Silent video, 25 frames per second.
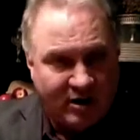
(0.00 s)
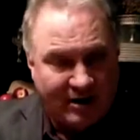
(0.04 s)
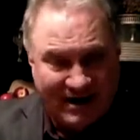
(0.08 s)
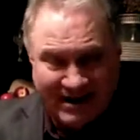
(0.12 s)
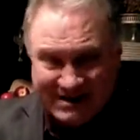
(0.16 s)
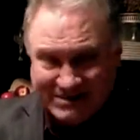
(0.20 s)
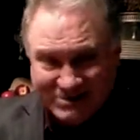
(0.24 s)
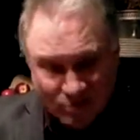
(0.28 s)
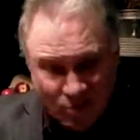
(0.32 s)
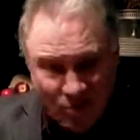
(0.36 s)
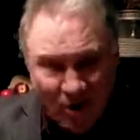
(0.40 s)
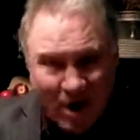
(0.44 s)

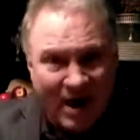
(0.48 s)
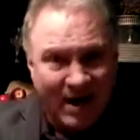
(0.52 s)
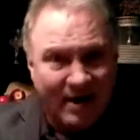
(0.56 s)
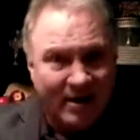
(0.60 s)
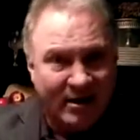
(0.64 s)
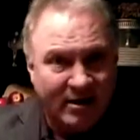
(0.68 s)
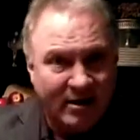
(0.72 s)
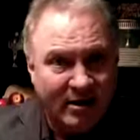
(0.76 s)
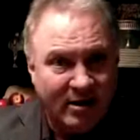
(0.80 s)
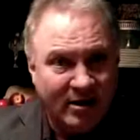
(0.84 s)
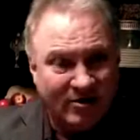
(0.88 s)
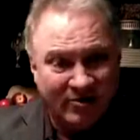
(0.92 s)
Guess
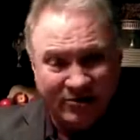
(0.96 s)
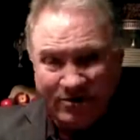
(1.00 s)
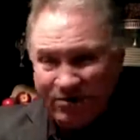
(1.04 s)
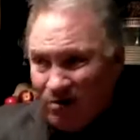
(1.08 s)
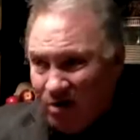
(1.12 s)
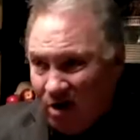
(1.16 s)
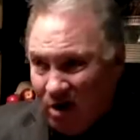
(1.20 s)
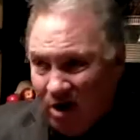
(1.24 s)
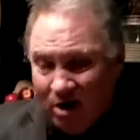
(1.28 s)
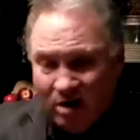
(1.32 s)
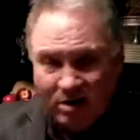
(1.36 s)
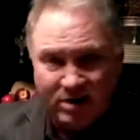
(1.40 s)
what? They're
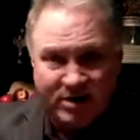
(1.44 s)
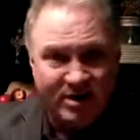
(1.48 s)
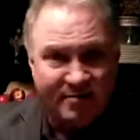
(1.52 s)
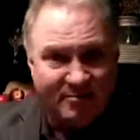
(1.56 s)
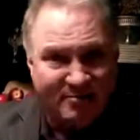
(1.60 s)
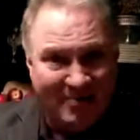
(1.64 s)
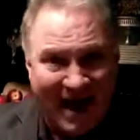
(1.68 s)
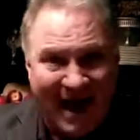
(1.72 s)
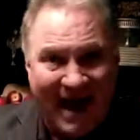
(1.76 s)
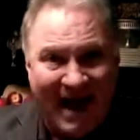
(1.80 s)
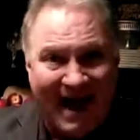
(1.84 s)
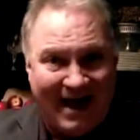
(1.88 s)
calling
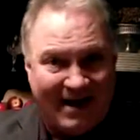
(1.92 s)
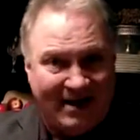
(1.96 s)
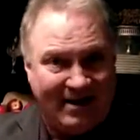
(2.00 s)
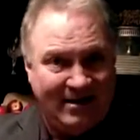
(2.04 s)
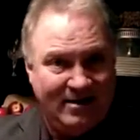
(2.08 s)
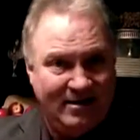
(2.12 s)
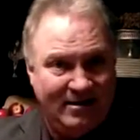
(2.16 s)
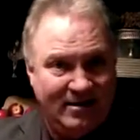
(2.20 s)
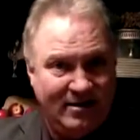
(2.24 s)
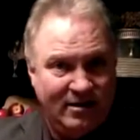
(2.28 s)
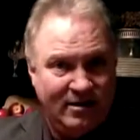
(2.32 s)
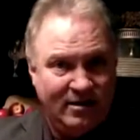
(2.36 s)
it back.
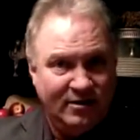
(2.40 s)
